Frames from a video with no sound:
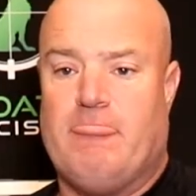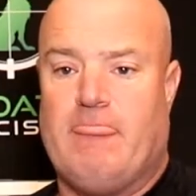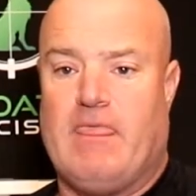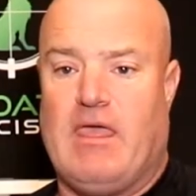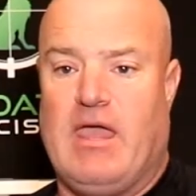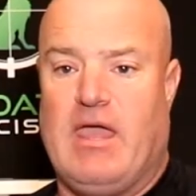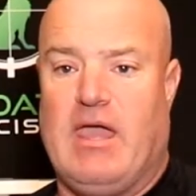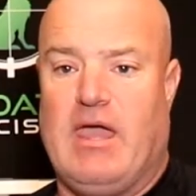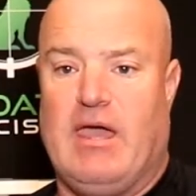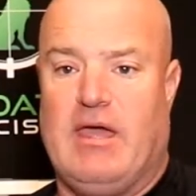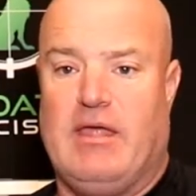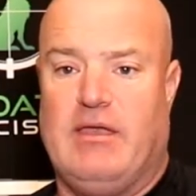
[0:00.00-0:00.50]

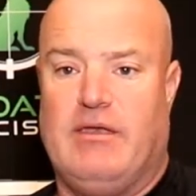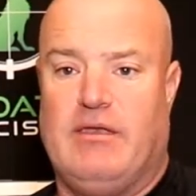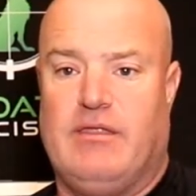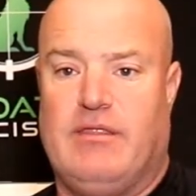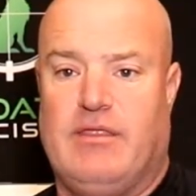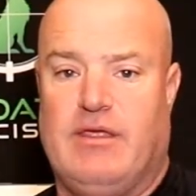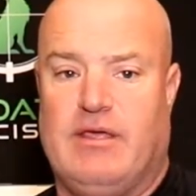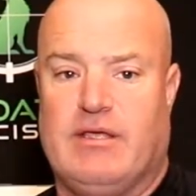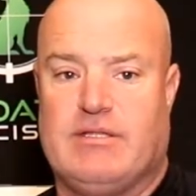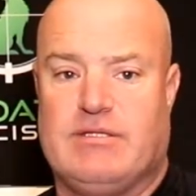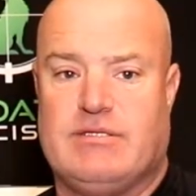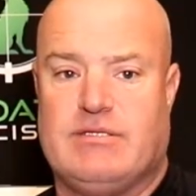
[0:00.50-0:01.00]
and
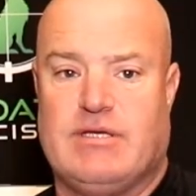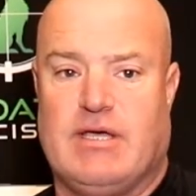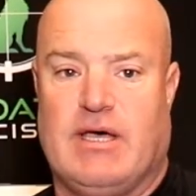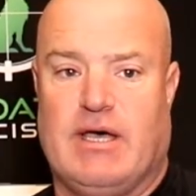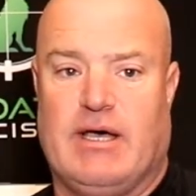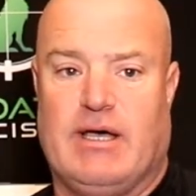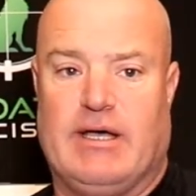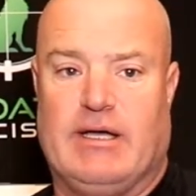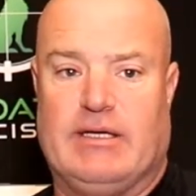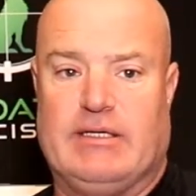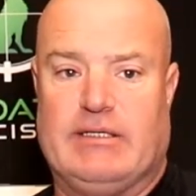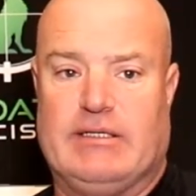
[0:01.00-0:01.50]
that
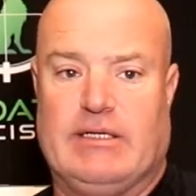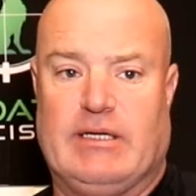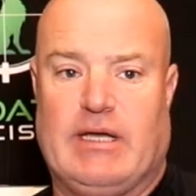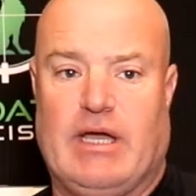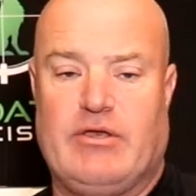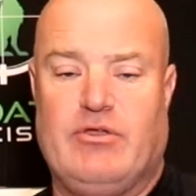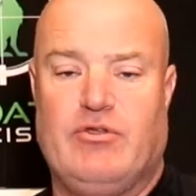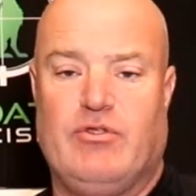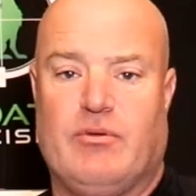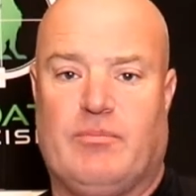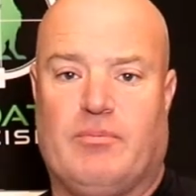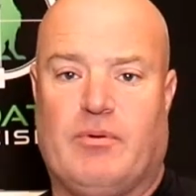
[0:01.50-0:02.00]
I
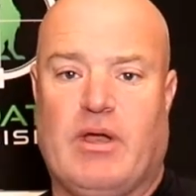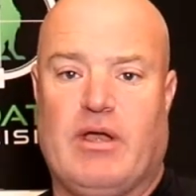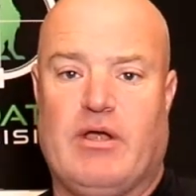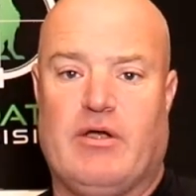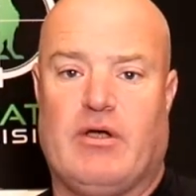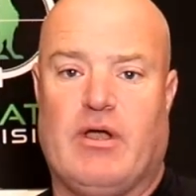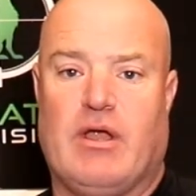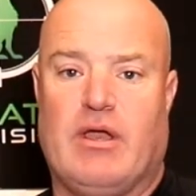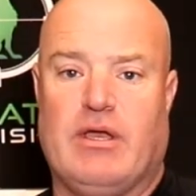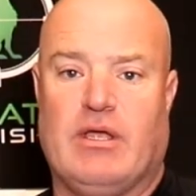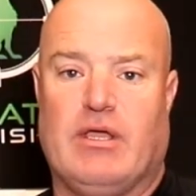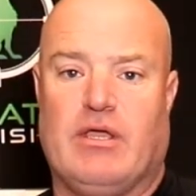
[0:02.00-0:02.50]
knew the
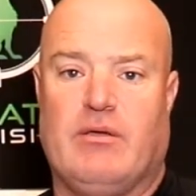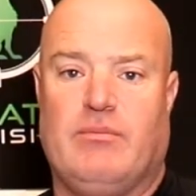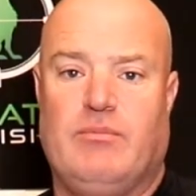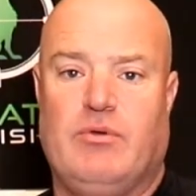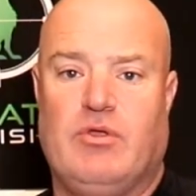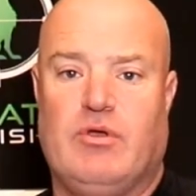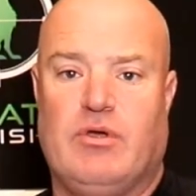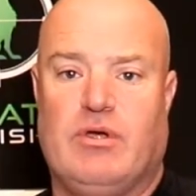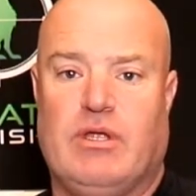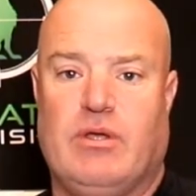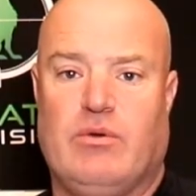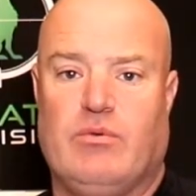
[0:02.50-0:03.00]
predator hunting
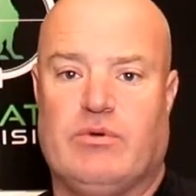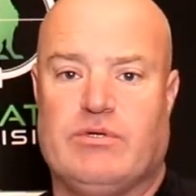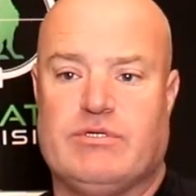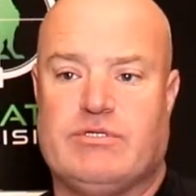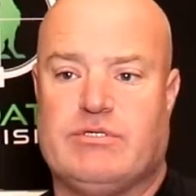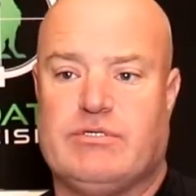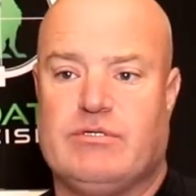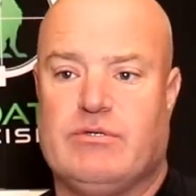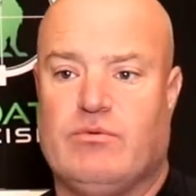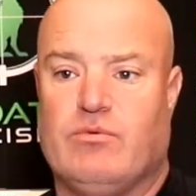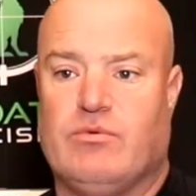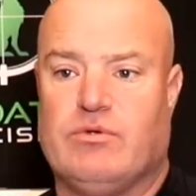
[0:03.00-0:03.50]
community
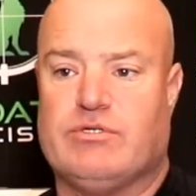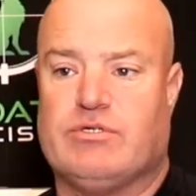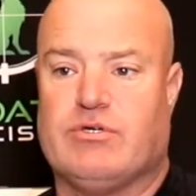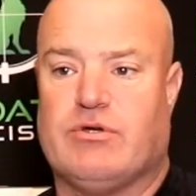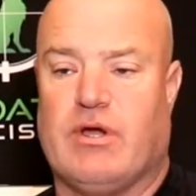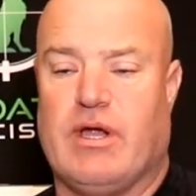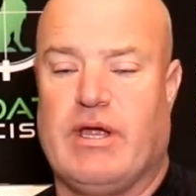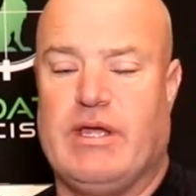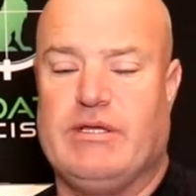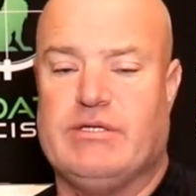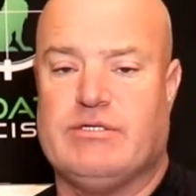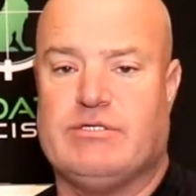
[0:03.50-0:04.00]
was
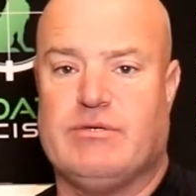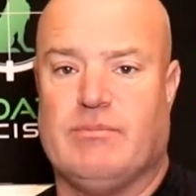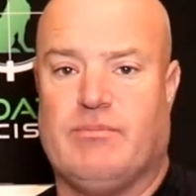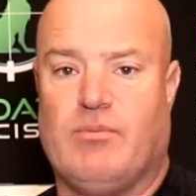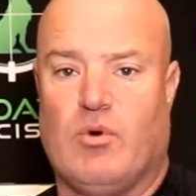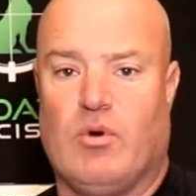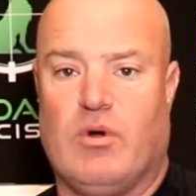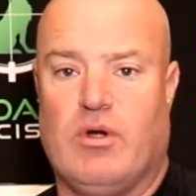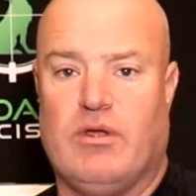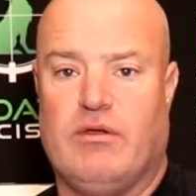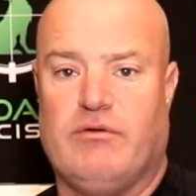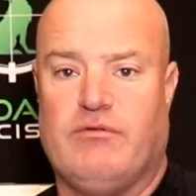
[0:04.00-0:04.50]
great and
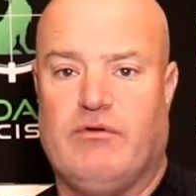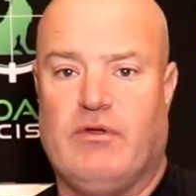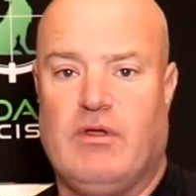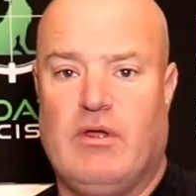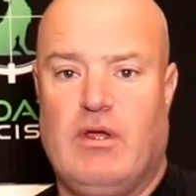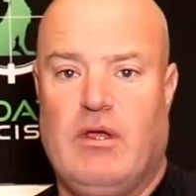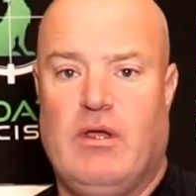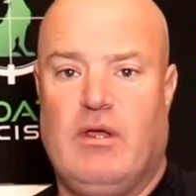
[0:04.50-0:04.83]
supportive.